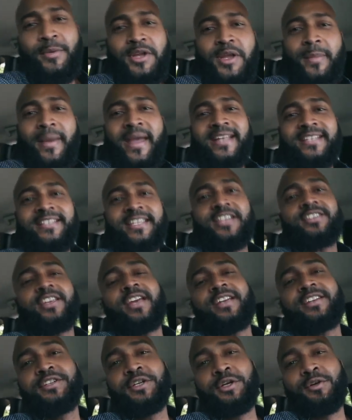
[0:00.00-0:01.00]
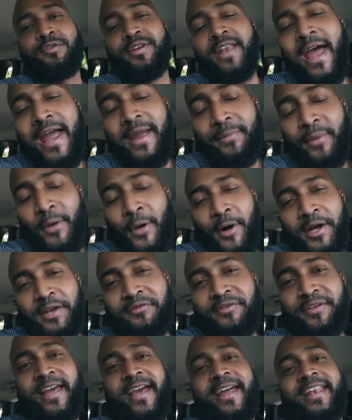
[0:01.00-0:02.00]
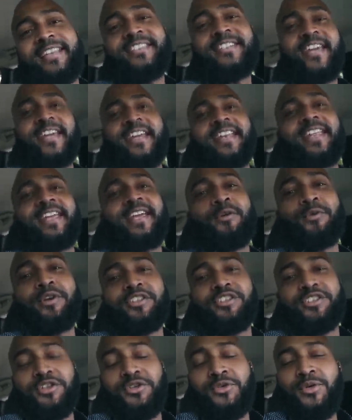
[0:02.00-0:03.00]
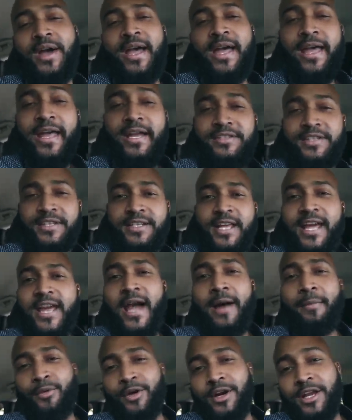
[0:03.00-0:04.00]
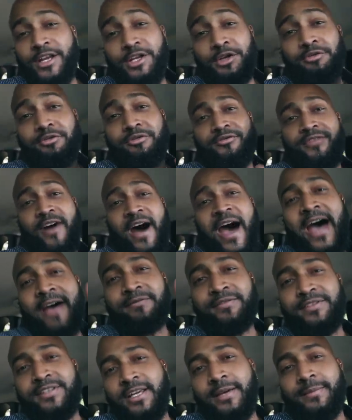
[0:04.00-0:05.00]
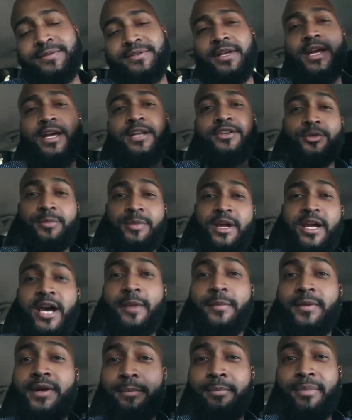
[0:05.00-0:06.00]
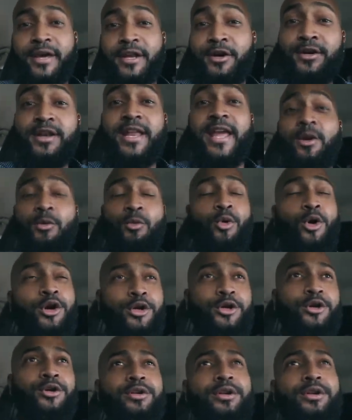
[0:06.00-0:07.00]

Your man DJ Silver Knight, Party Fanatic, checking in with you. And today I'm bringing you 5 tips to becoming a better networker.